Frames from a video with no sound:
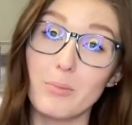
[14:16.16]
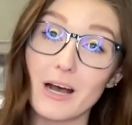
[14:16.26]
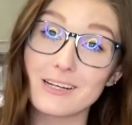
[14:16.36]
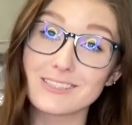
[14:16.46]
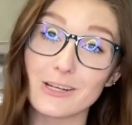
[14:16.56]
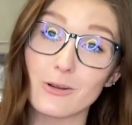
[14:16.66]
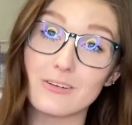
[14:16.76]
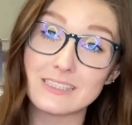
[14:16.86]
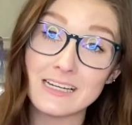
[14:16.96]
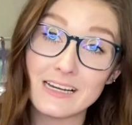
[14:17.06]
box like
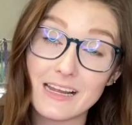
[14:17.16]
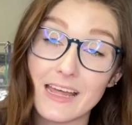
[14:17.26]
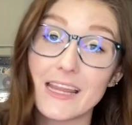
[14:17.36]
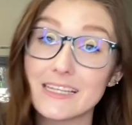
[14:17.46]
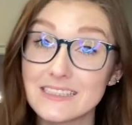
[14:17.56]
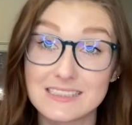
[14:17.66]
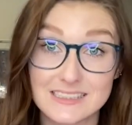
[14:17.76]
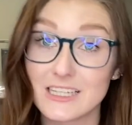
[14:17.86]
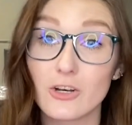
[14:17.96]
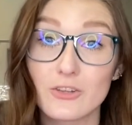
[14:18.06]
Houdini, and they
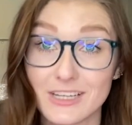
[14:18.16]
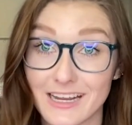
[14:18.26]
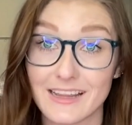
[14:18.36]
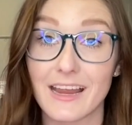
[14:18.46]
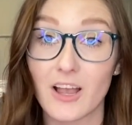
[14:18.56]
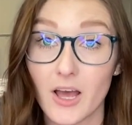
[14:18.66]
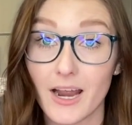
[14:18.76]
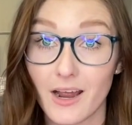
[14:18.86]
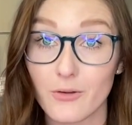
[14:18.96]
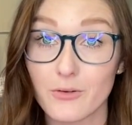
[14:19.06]
still did it. They
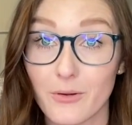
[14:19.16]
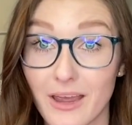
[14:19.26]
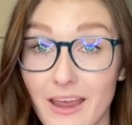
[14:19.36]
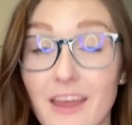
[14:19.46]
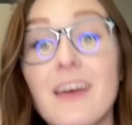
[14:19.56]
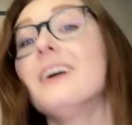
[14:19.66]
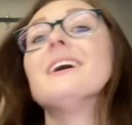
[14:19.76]
got out, okay?